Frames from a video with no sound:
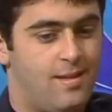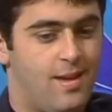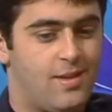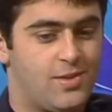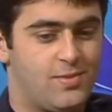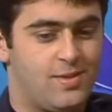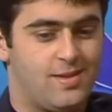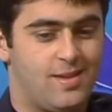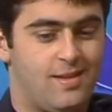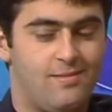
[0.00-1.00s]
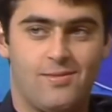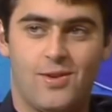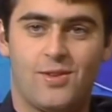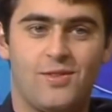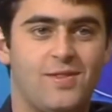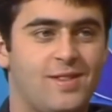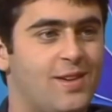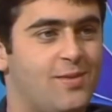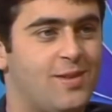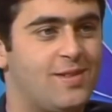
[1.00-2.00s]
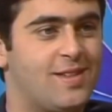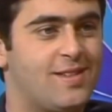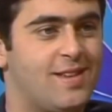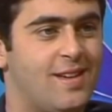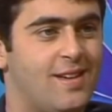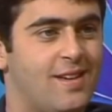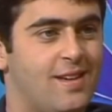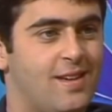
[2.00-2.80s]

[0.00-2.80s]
Yeah, I just want to say what a good visit it was yesterday, innit?